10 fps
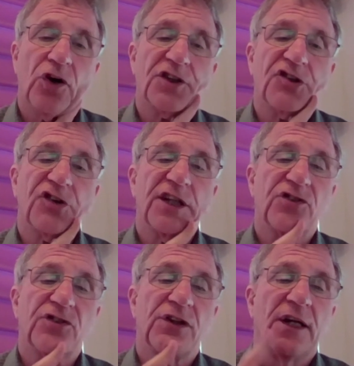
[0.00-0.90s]
Who starts
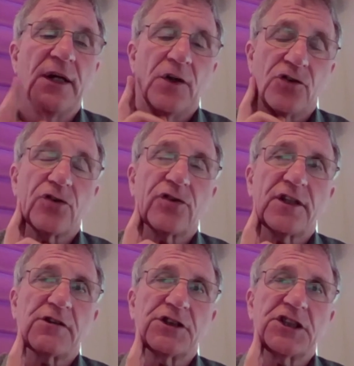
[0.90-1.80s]
this.
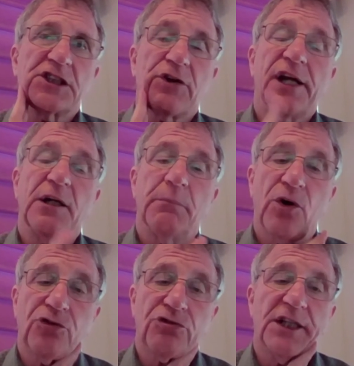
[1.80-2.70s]
So Jerry trained
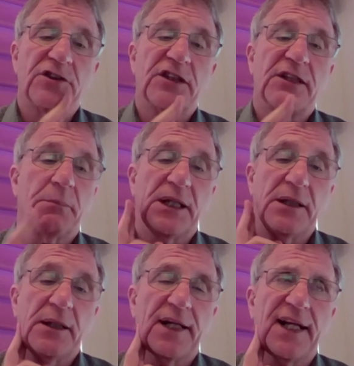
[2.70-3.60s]
both Tracy and
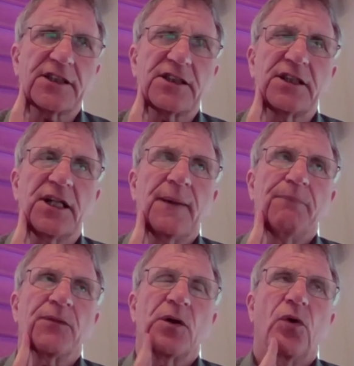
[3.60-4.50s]
me, and actually,
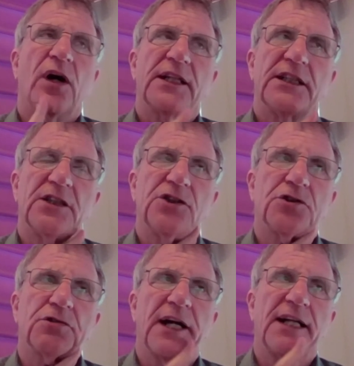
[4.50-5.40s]
while he
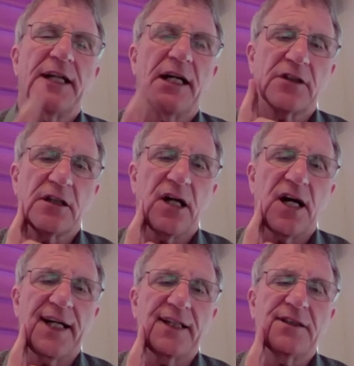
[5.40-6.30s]
didn't train Dr.
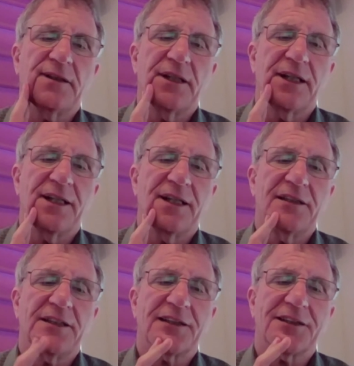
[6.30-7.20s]
Lai,
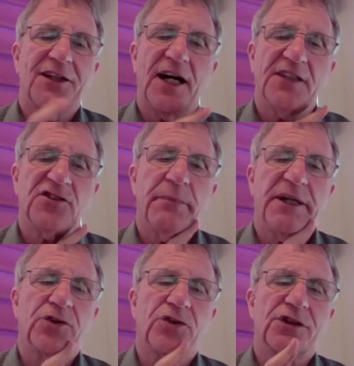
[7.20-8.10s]
Dr. Lai's
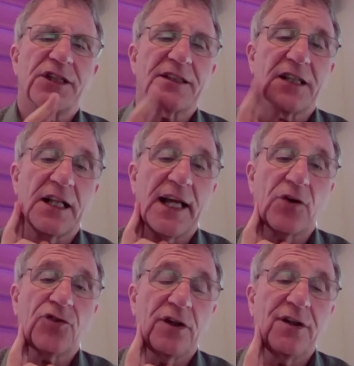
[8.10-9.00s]
mentor, Dr.
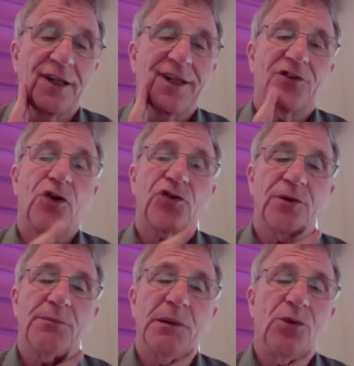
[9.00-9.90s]
Clousey, is
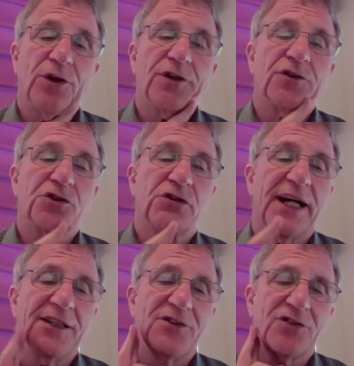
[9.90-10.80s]
also memorial
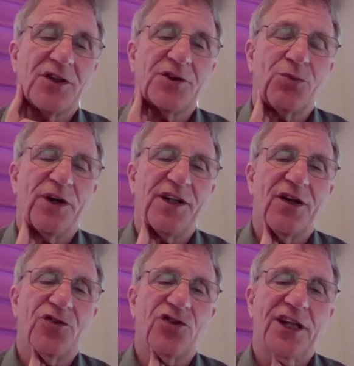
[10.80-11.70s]
trained. So it's one
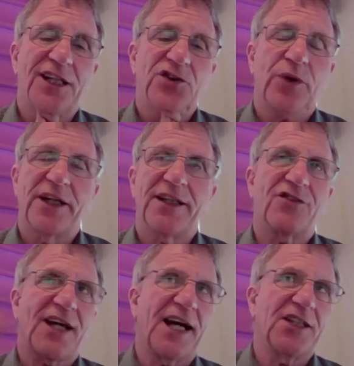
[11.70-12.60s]
of those things where
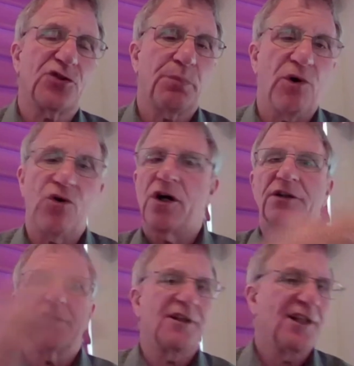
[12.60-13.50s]
this guy
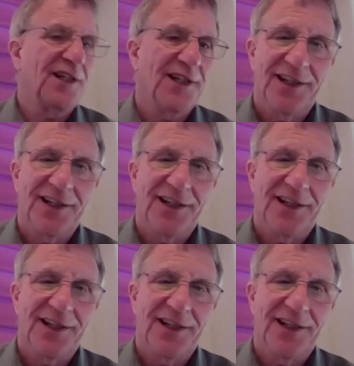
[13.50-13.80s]
spawned,